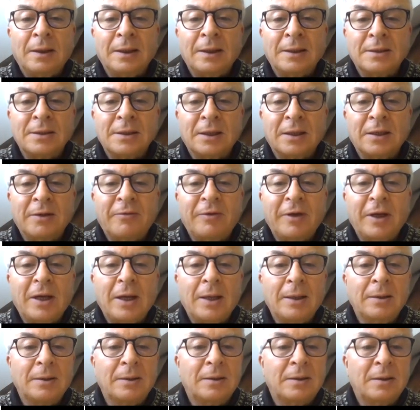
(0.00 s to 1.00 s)
a
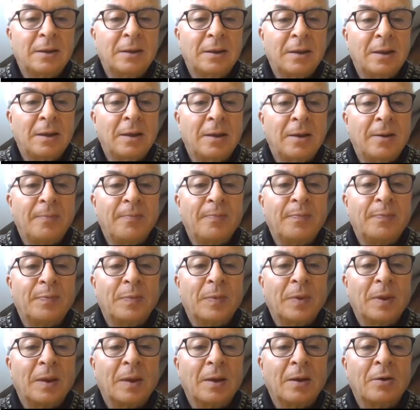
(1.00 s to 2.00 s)
significant
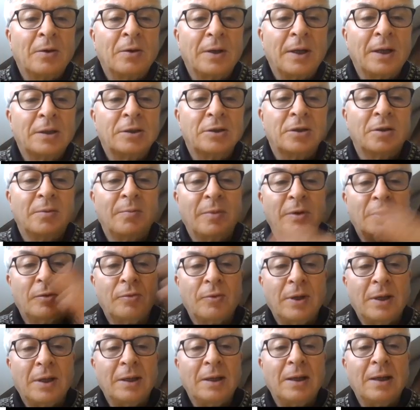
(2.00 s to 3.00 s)
connection
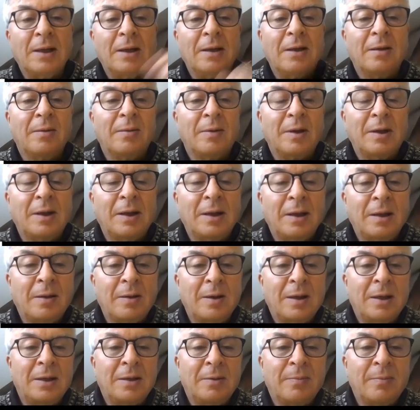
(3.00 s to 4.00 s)
between the
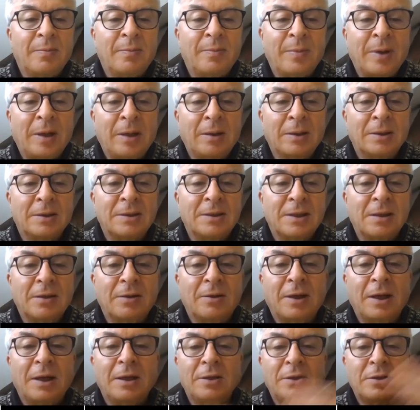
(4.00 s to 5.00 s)
parents'
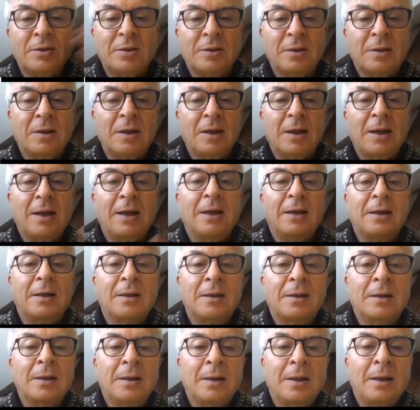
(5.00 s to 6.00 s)
education
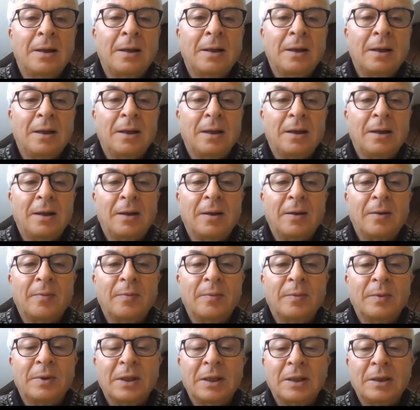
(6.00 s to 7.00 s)
and
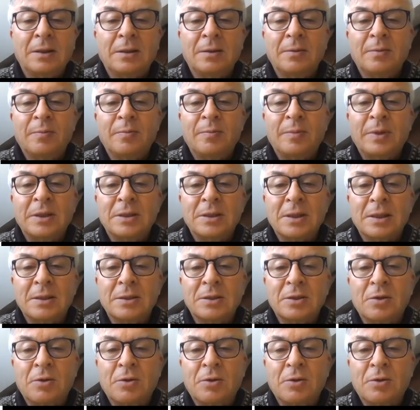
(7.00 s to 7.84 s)
the PISA